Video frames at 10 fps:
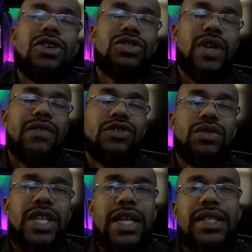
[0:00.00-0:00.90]
also have
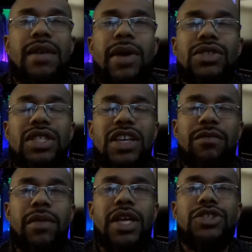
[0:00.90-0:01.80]
to take time out to give
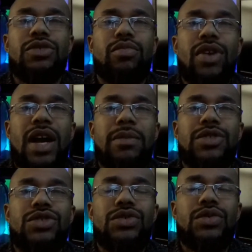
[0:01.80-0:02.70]
major
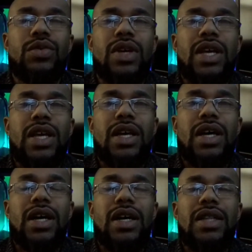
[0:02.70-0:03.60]
props to
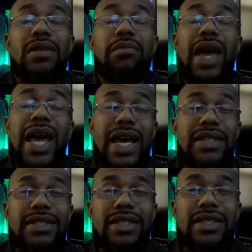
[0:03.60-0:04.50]
the
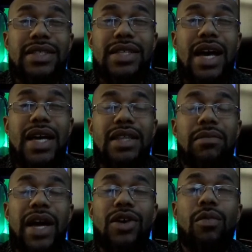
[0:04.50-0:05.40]
mask design, the
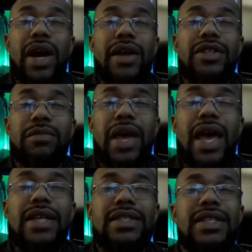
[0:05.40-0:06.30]
Michael Myers
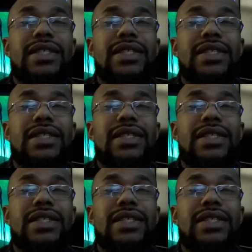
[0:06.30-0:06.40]
mask.